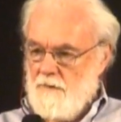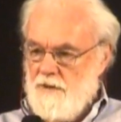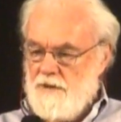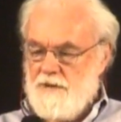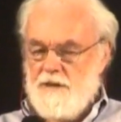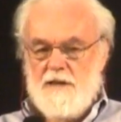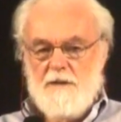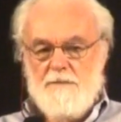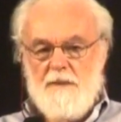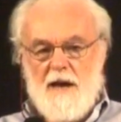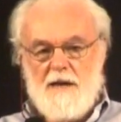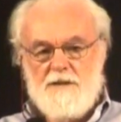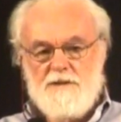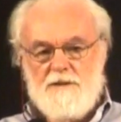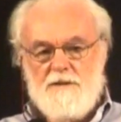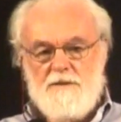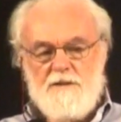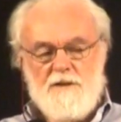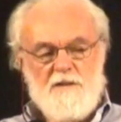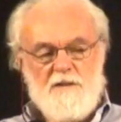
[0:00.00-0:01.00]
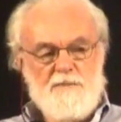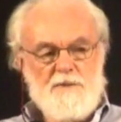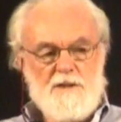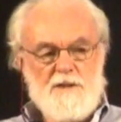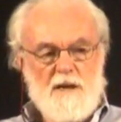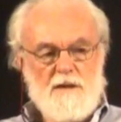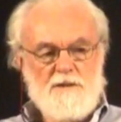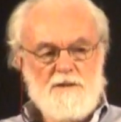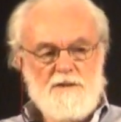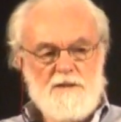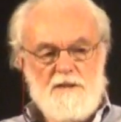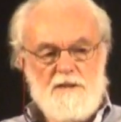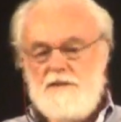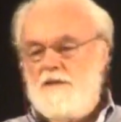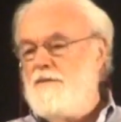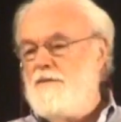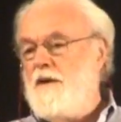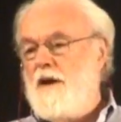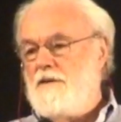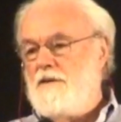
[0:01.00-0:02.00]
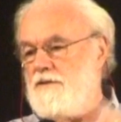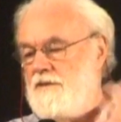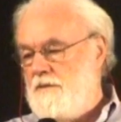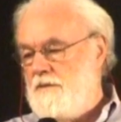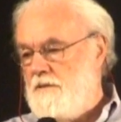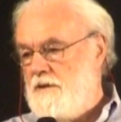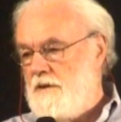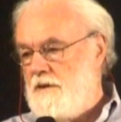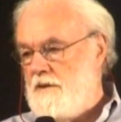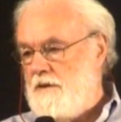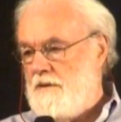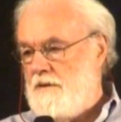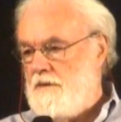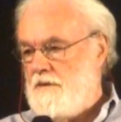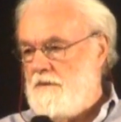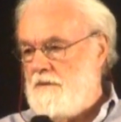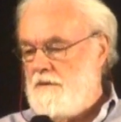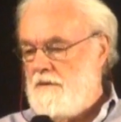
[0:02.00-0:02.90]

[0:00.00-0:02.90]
but the imaginary of production is the factory worker.